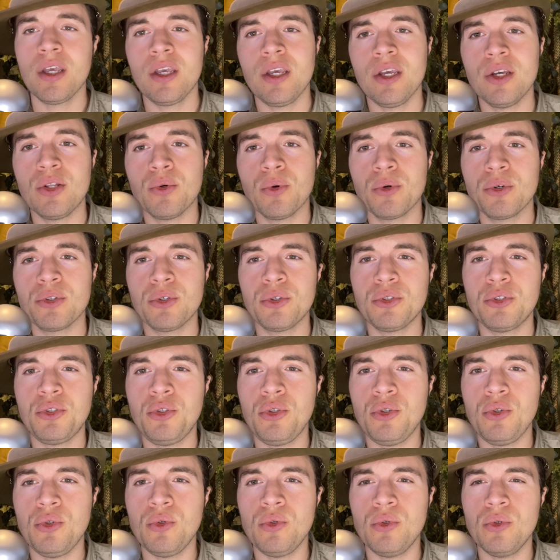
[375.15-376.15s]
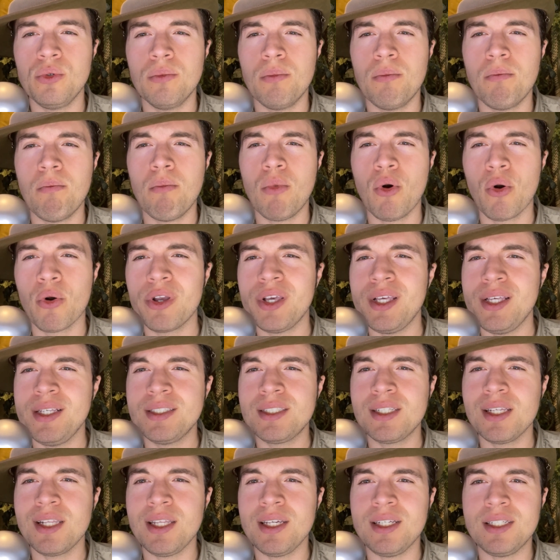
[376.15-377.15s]
in order to more
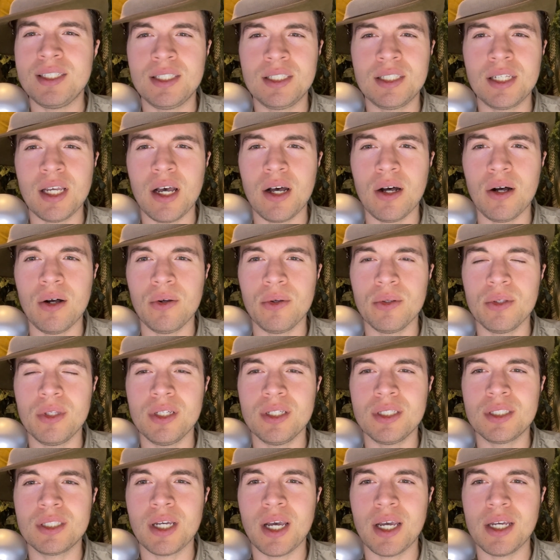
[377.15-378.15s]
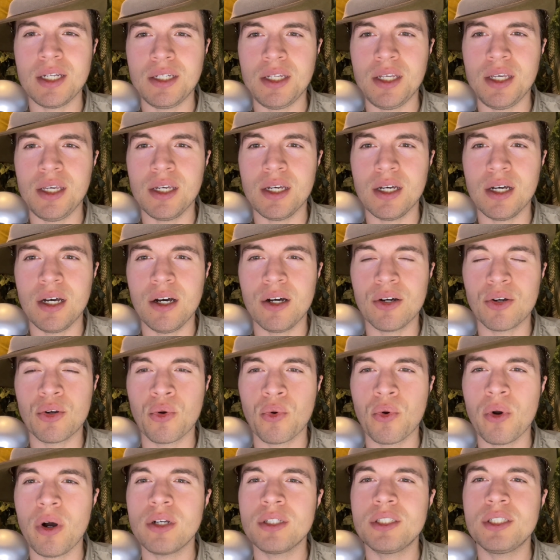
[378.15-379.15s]
easily sell this idea
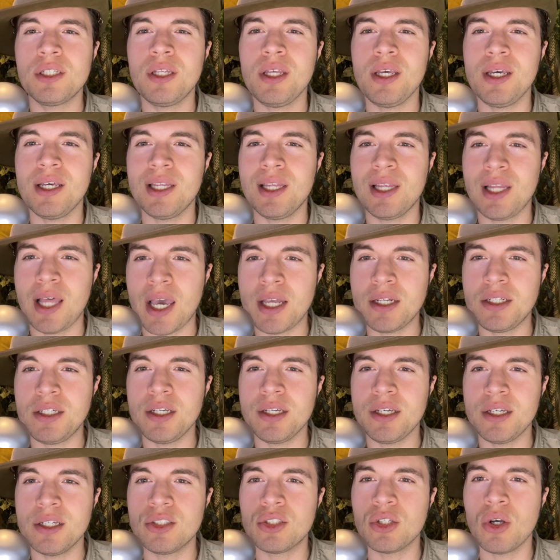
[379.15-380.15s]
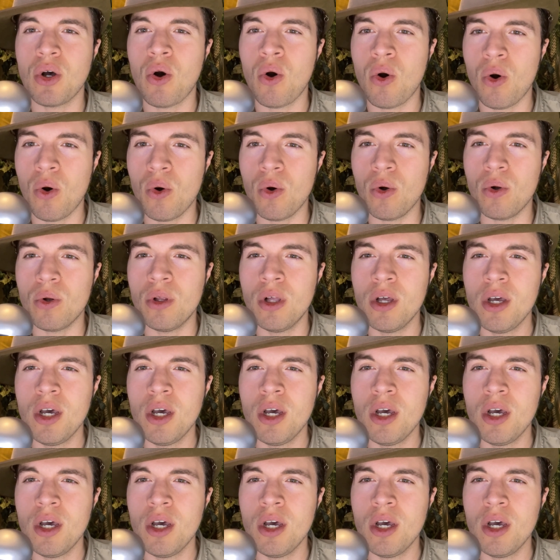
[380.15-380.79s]
across the Atlantic as a whole